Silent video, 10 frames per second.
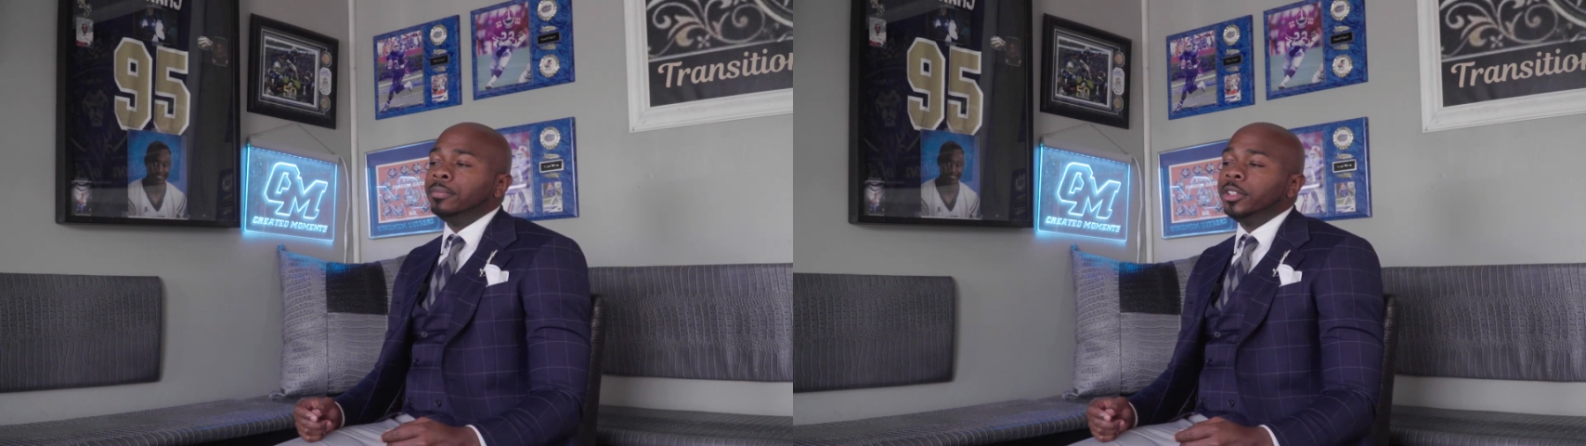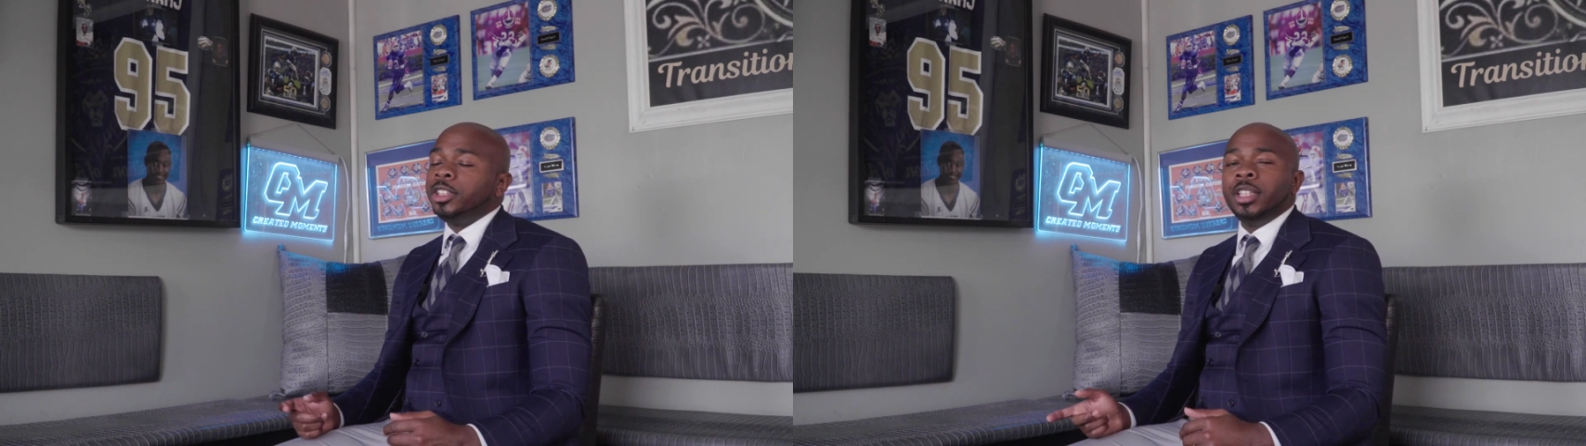
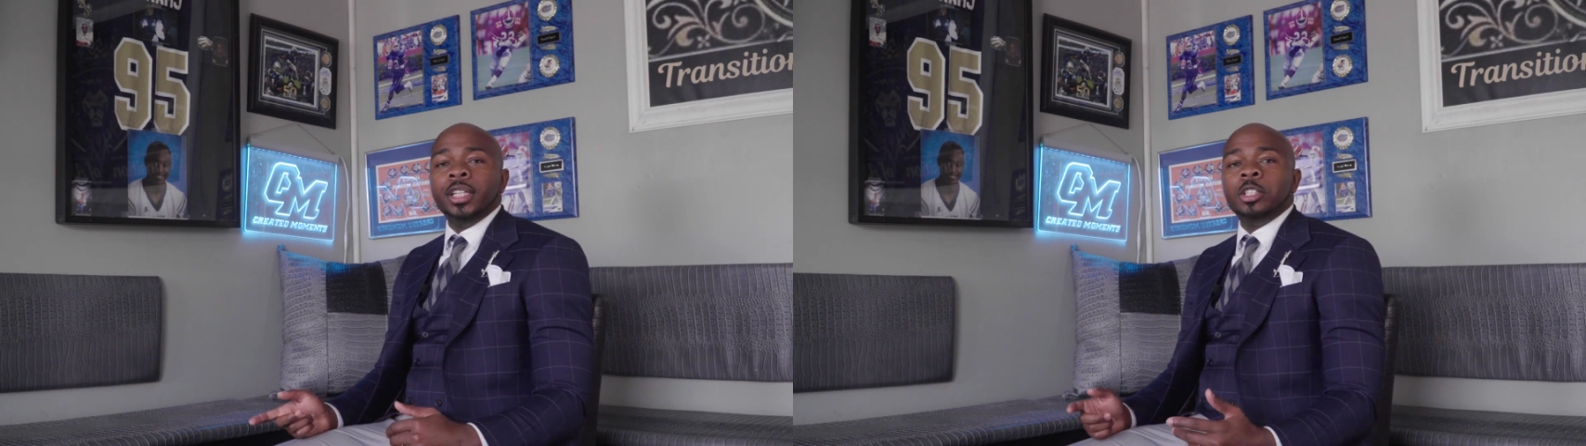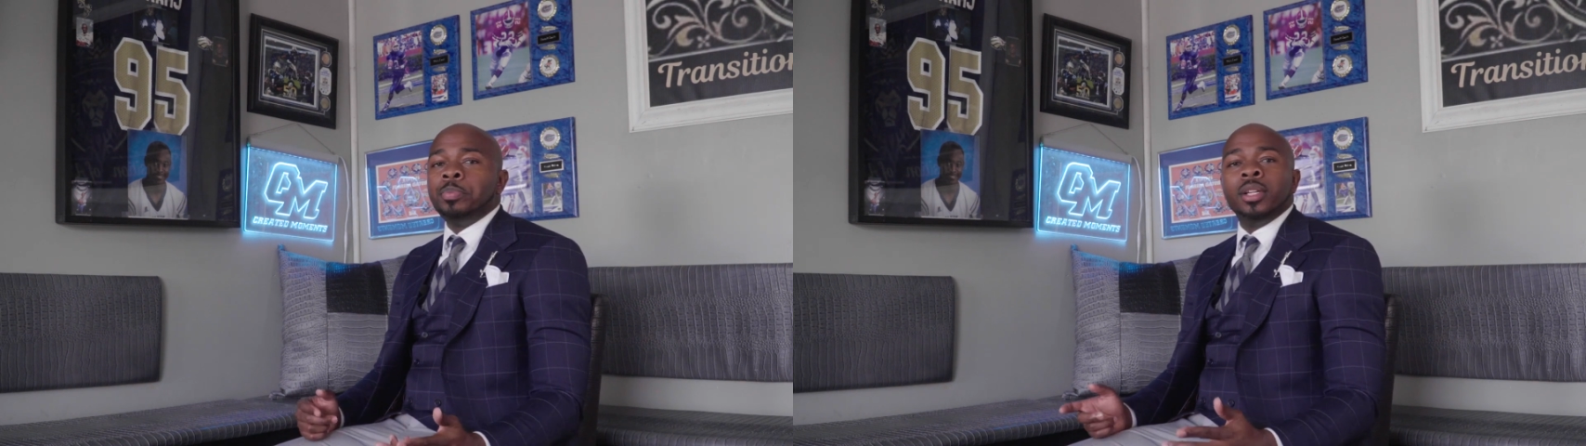
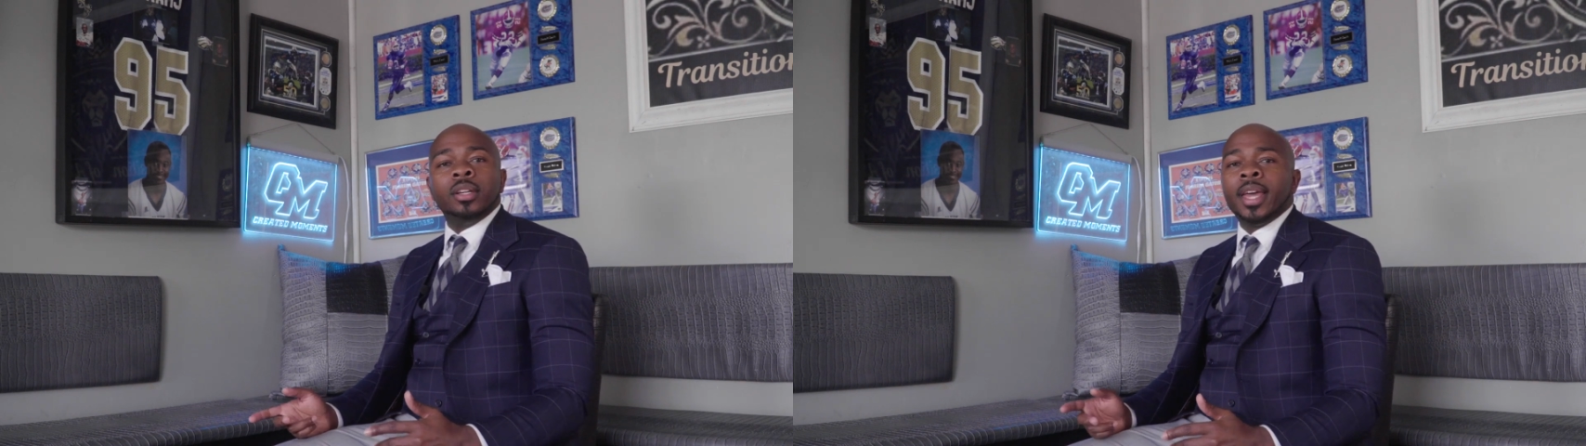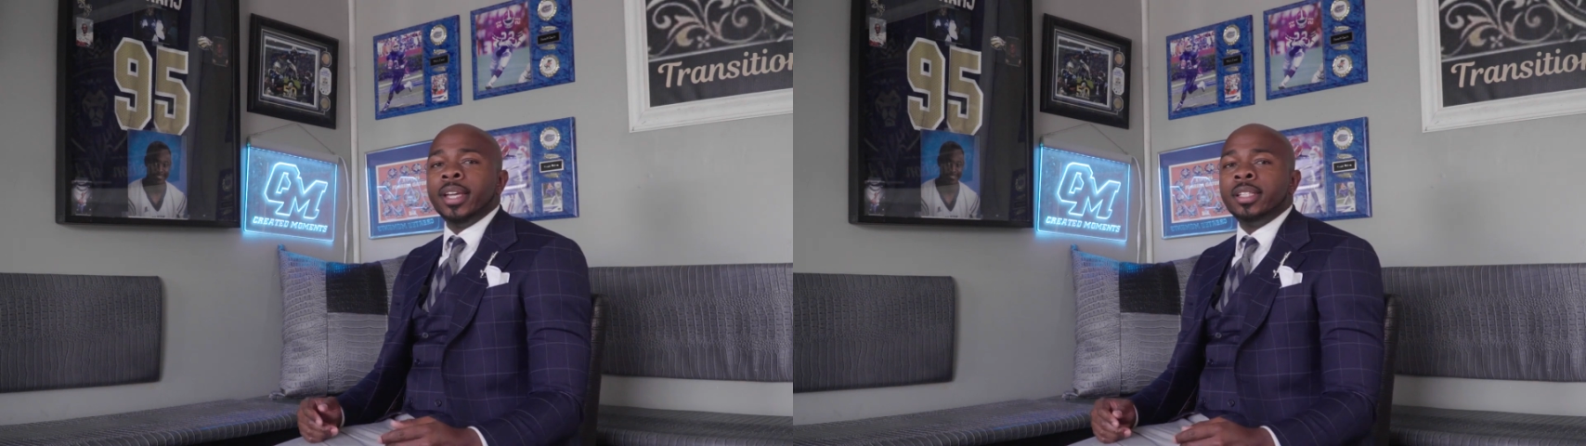sheets,
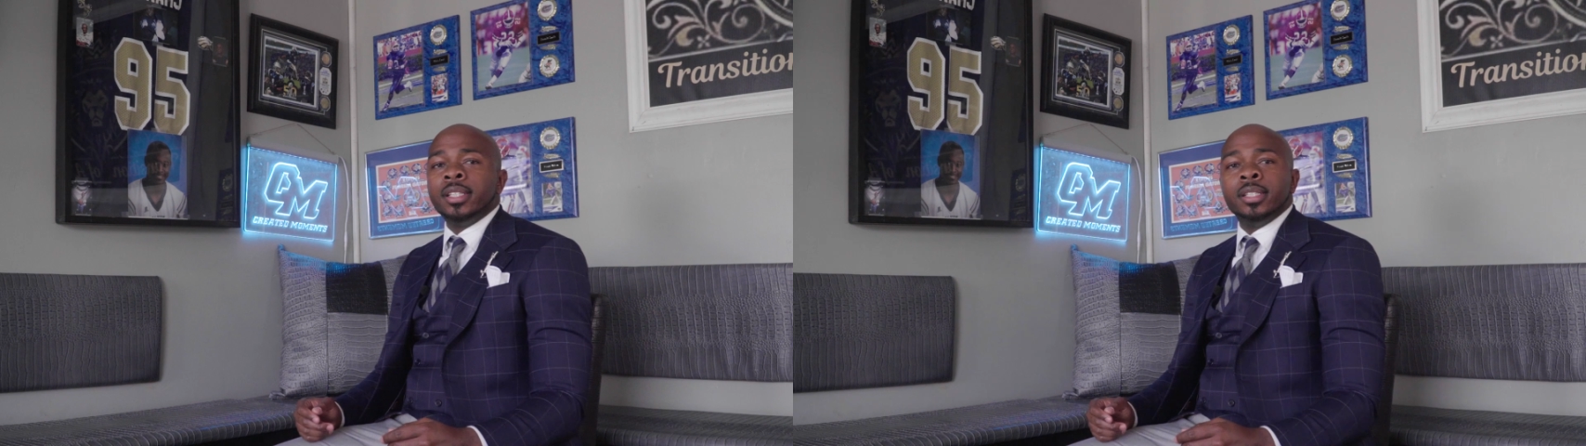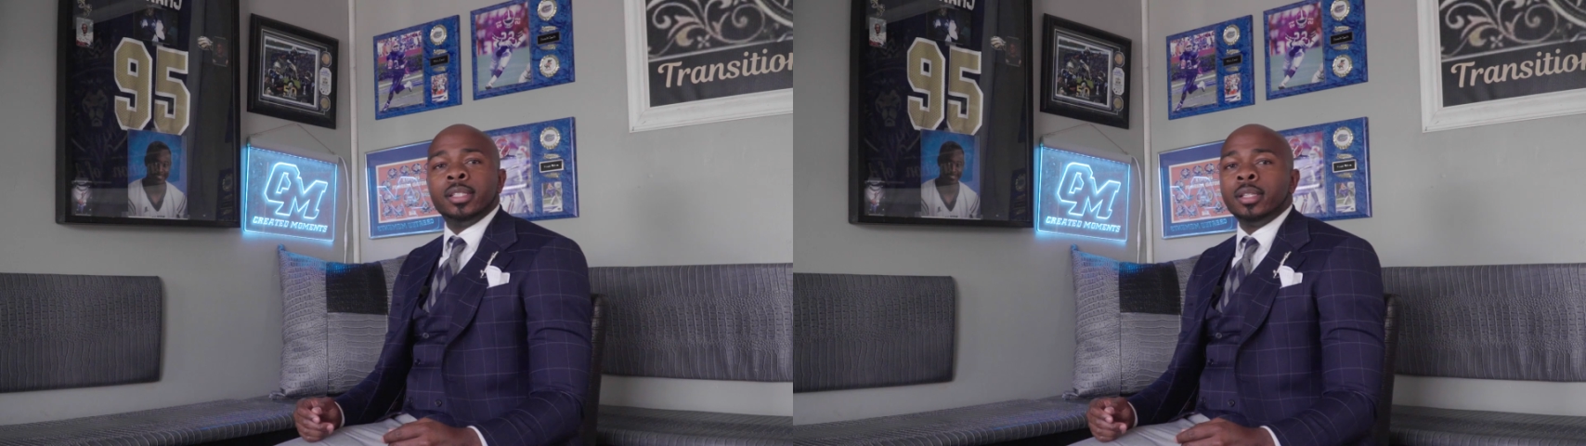
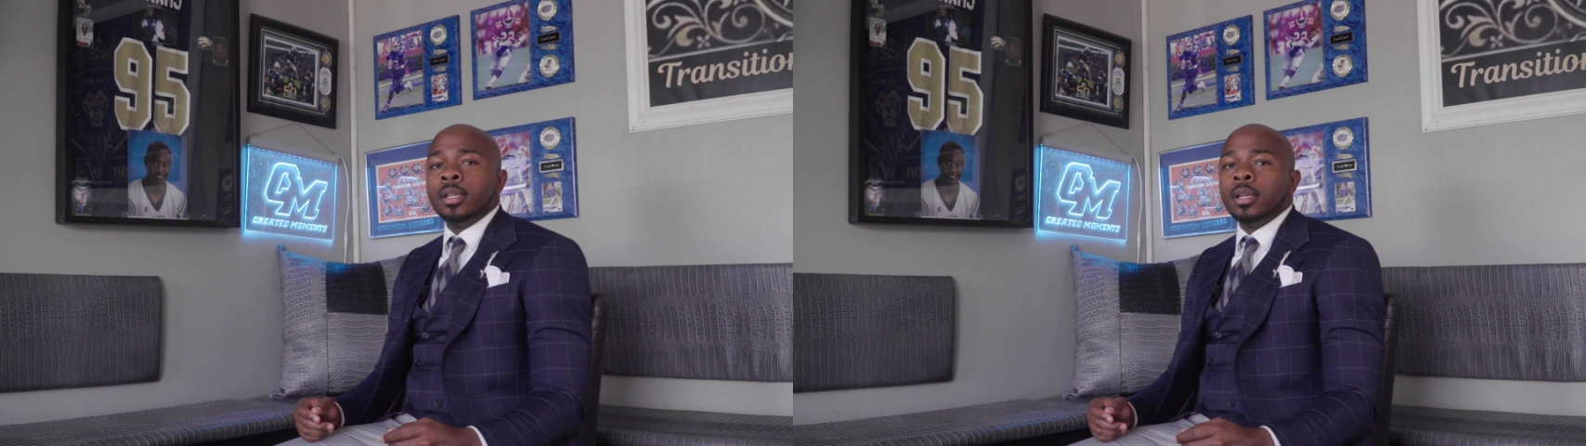pillowcases,